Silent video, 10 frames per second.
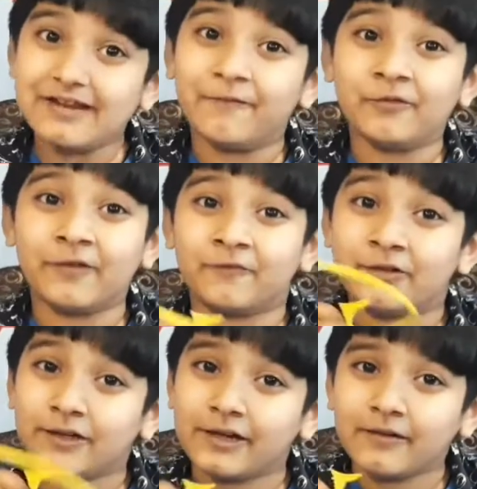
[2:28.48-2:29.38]
and if you
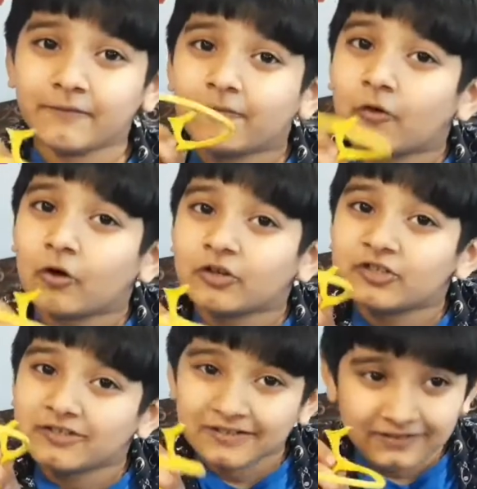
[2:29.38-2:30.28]
didn't
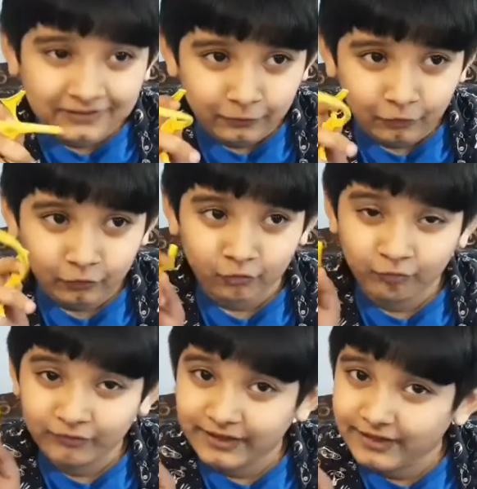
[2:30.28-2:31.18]
watch those
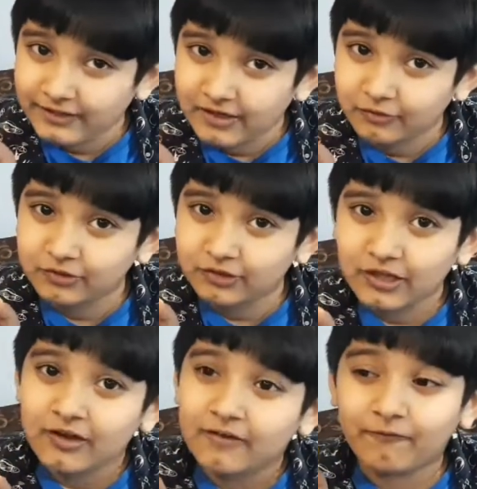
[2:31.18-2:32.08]
videos,
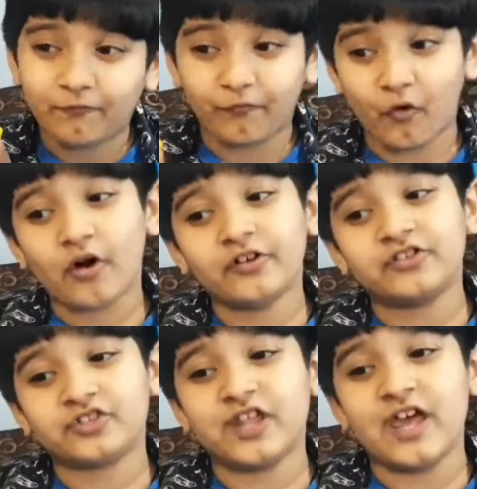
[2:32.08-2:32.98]

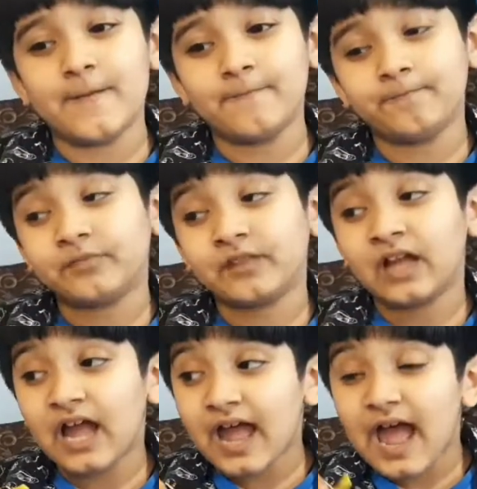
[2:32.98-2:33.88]
watch them
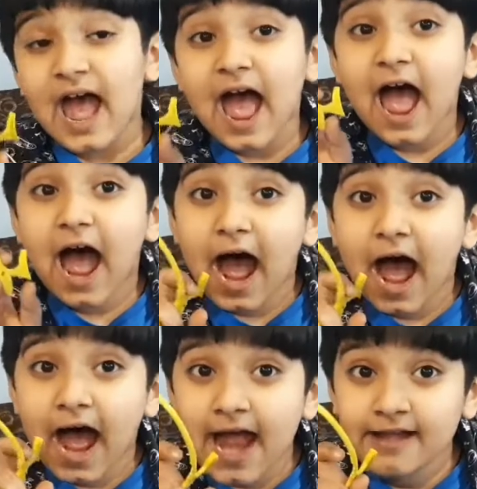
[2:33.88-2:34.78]

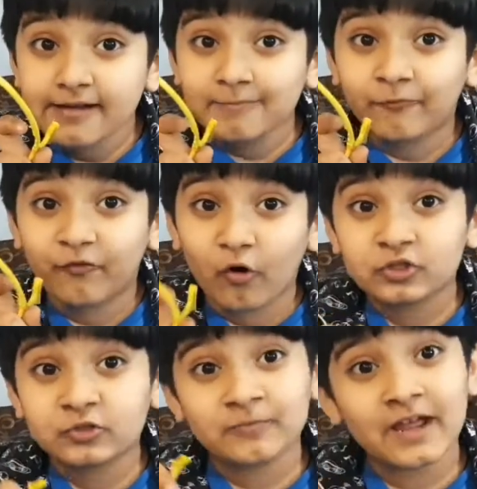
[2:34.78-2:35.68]
and
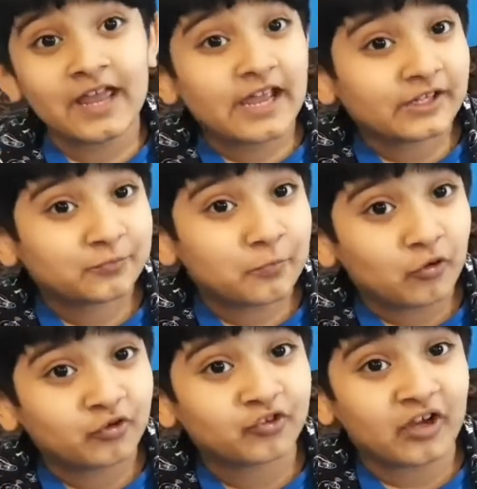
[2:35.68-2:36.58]
watch my
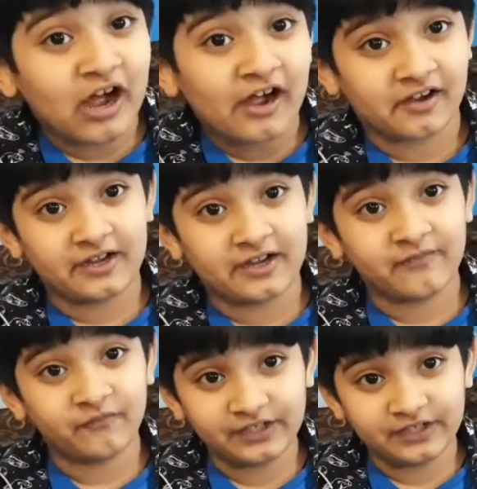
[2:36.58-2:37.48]
Xbox car
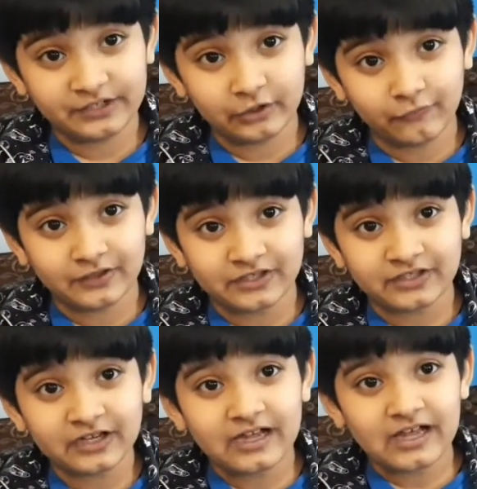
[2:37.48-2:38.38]
game video which
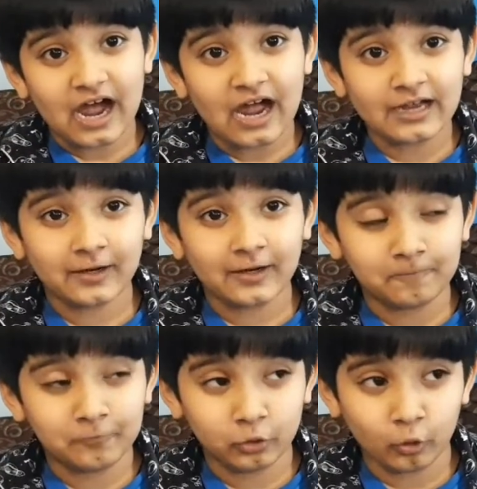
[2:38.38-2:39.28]
I
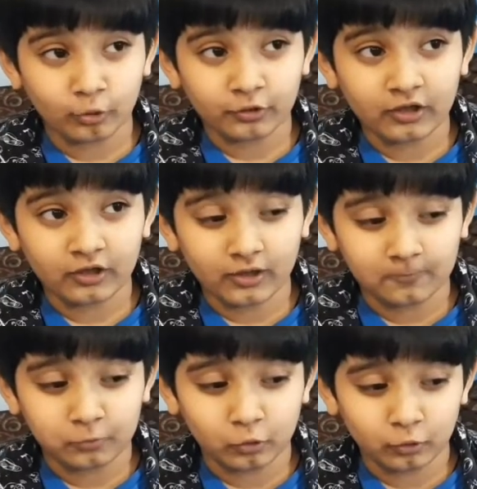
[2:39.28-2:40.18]

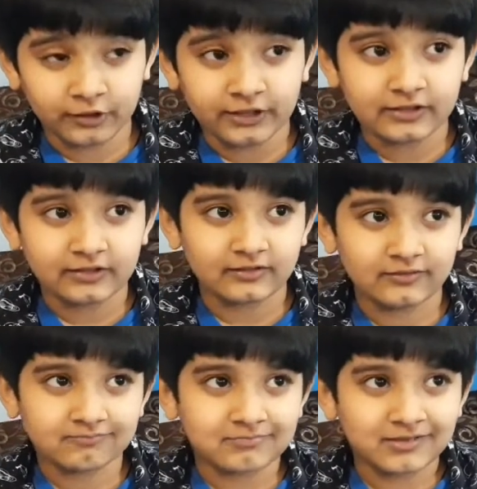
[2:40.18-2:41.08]
uploaded
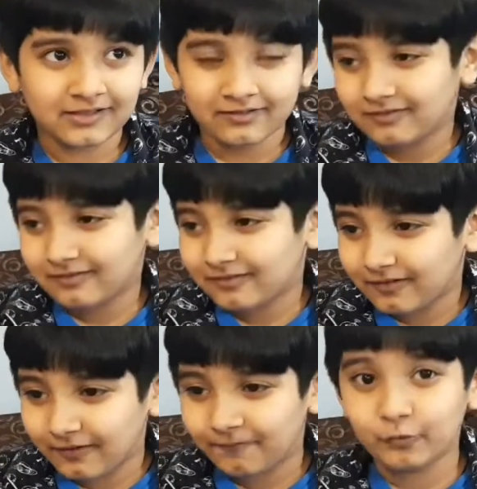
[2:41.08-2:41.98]

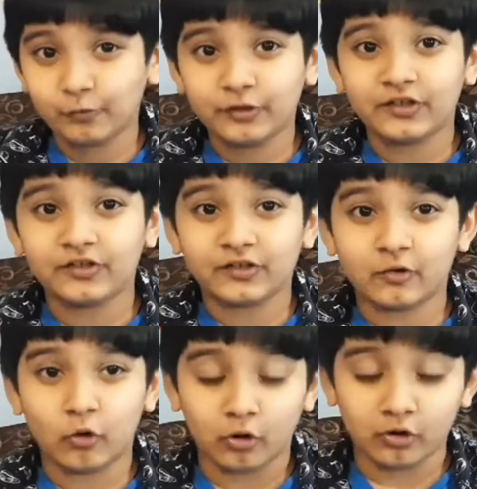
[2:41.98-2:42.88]
a few days
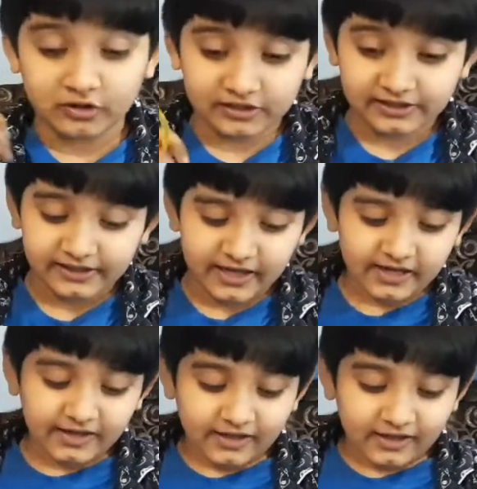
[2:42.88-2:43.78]
ago only.